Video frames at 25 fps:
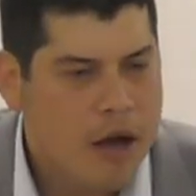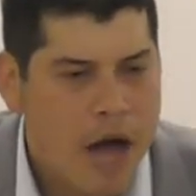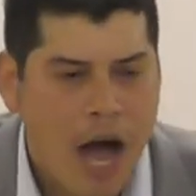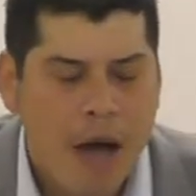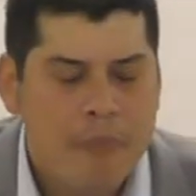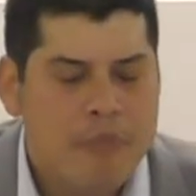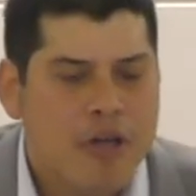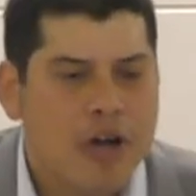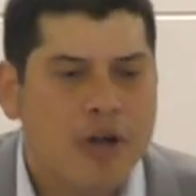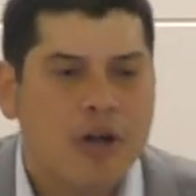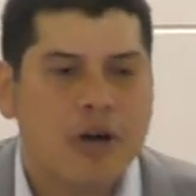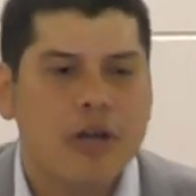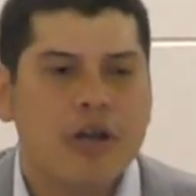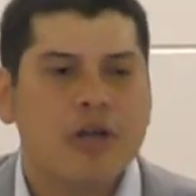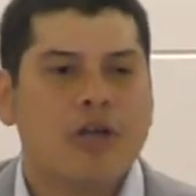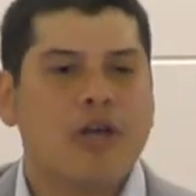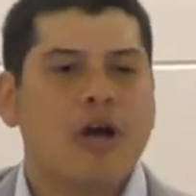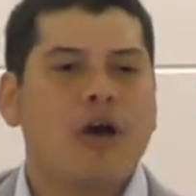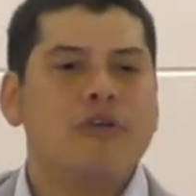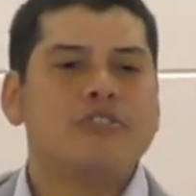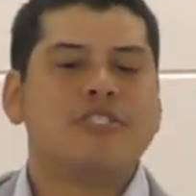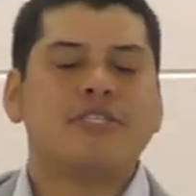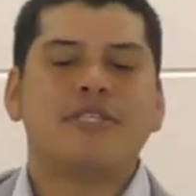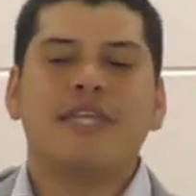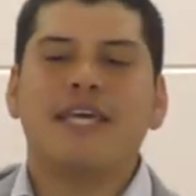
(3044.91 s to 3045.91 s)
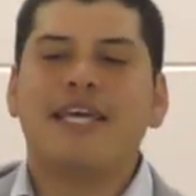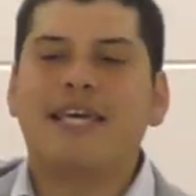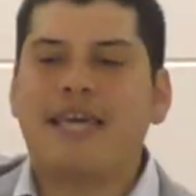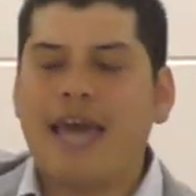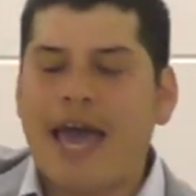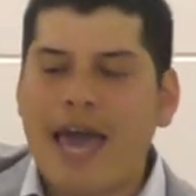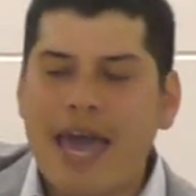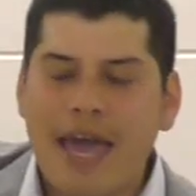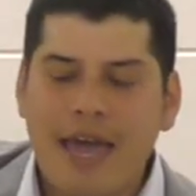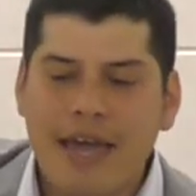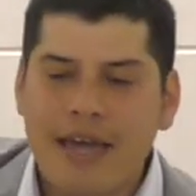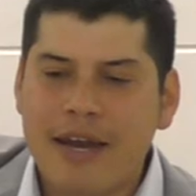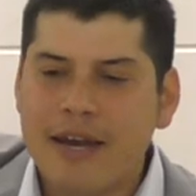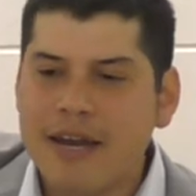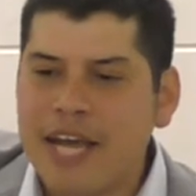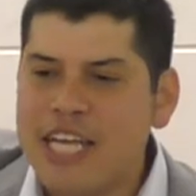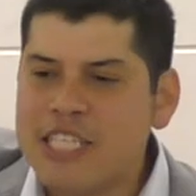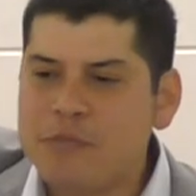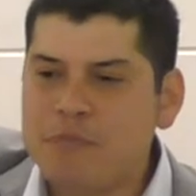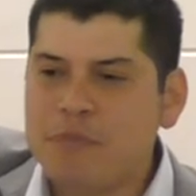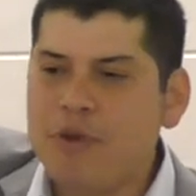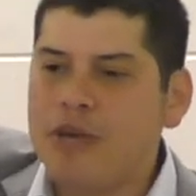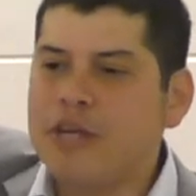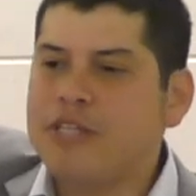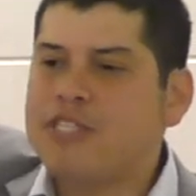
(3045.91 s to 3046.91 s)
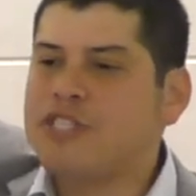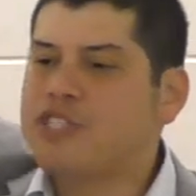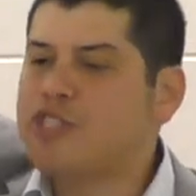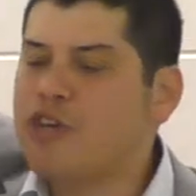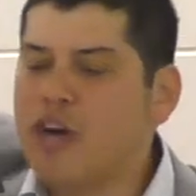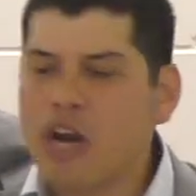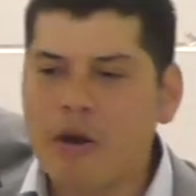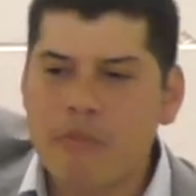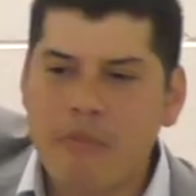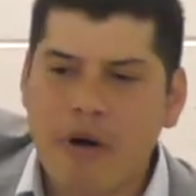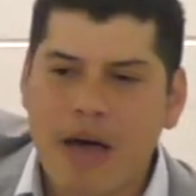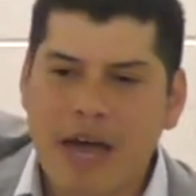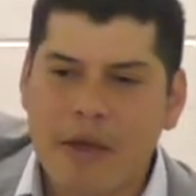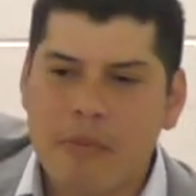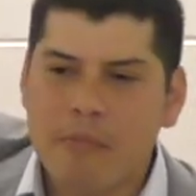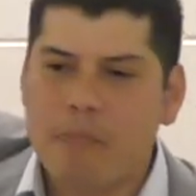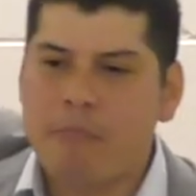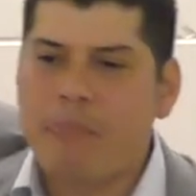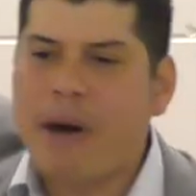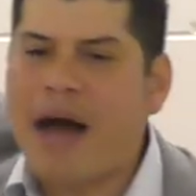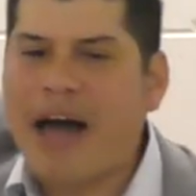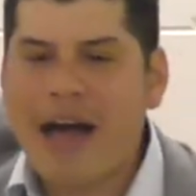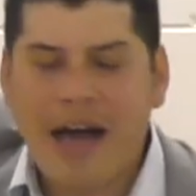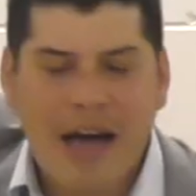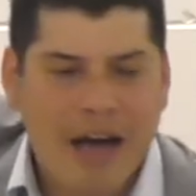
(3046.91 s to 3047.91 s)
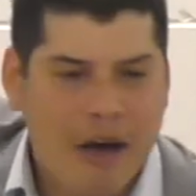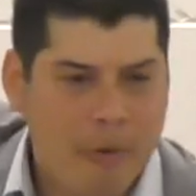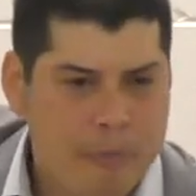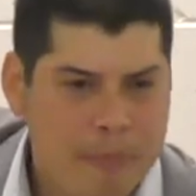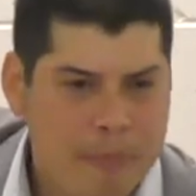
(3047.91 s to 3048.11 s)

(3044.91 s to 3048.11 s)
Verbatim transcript: I'm not going to go to the gay and lesbian sodomite bar,